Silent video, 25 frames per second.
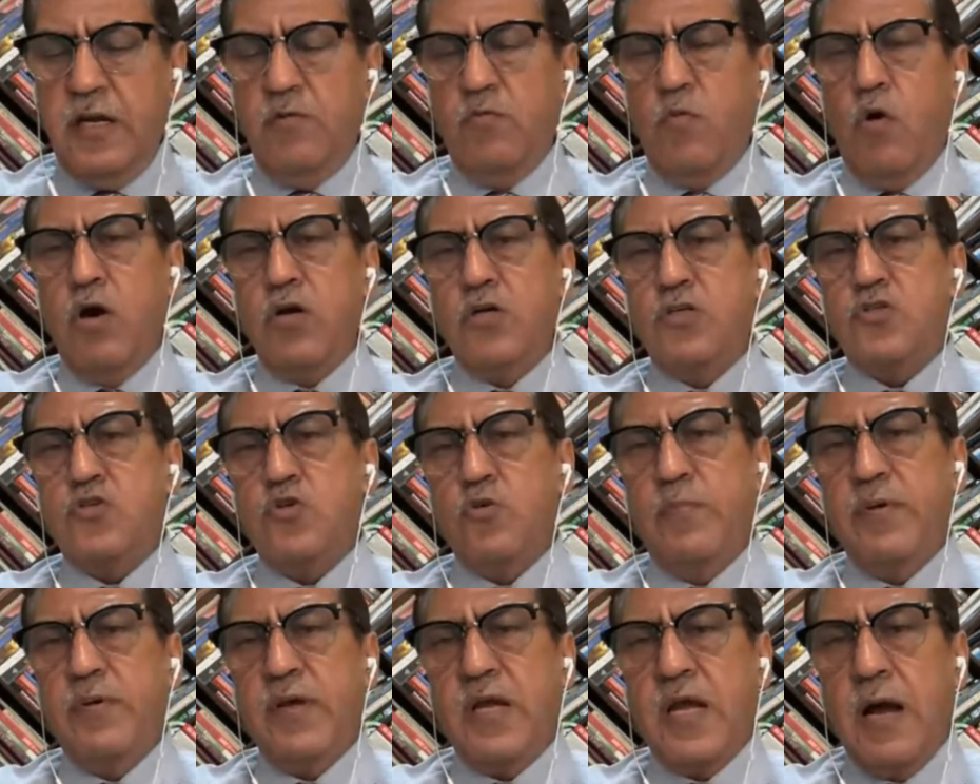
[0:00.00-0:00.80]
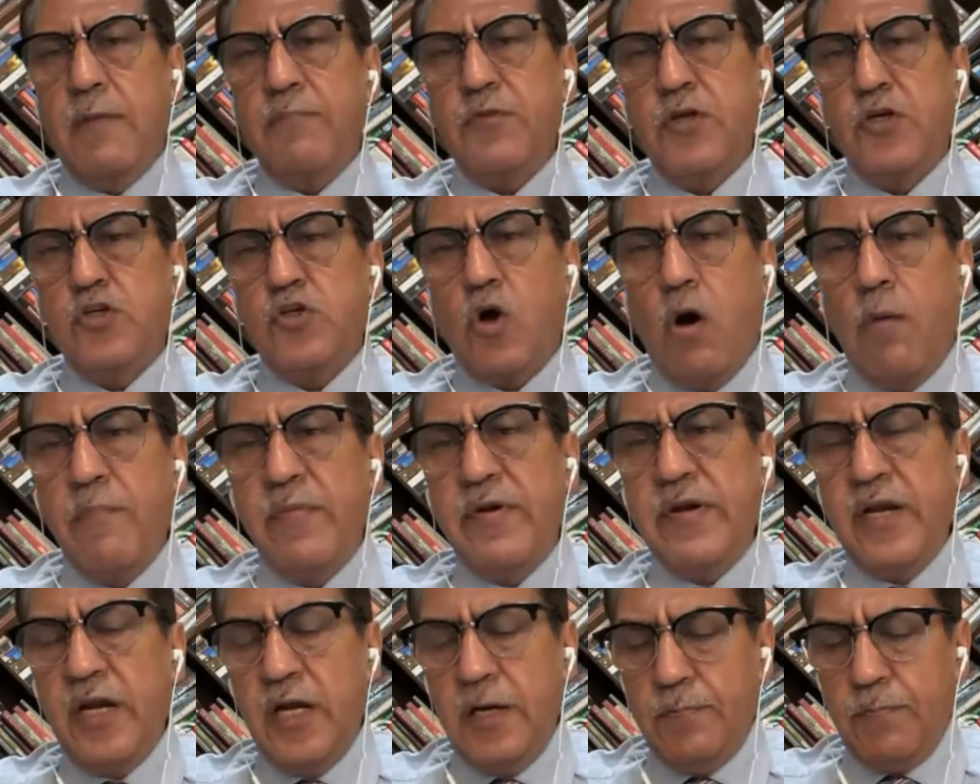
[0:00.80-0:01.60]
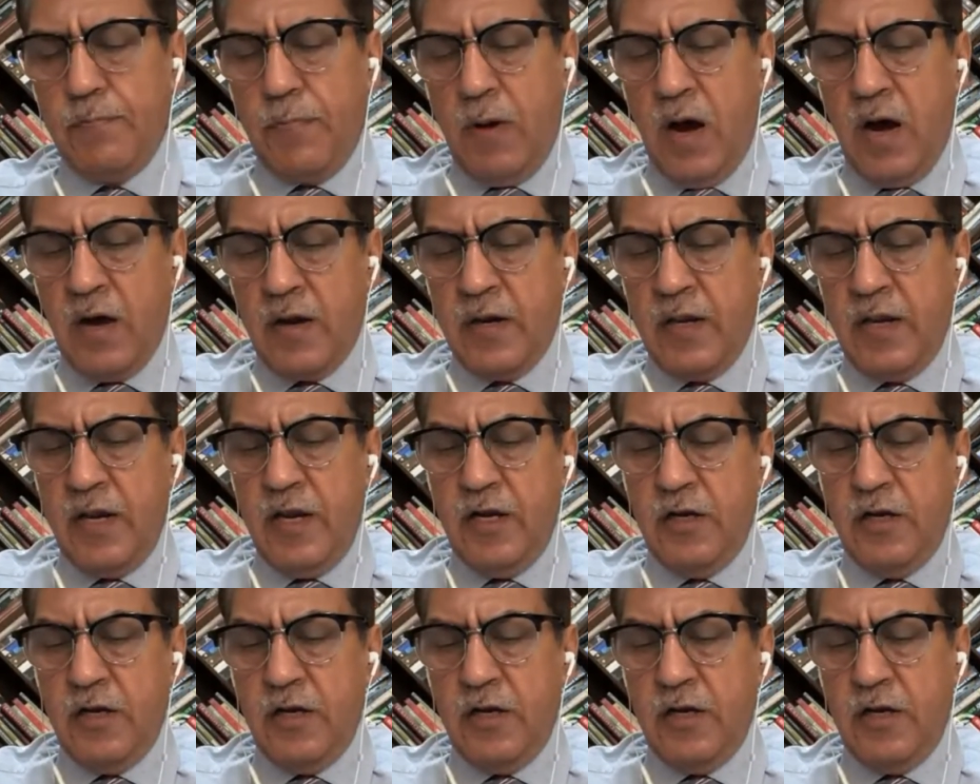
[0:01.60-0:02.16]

it wants to become the dominant power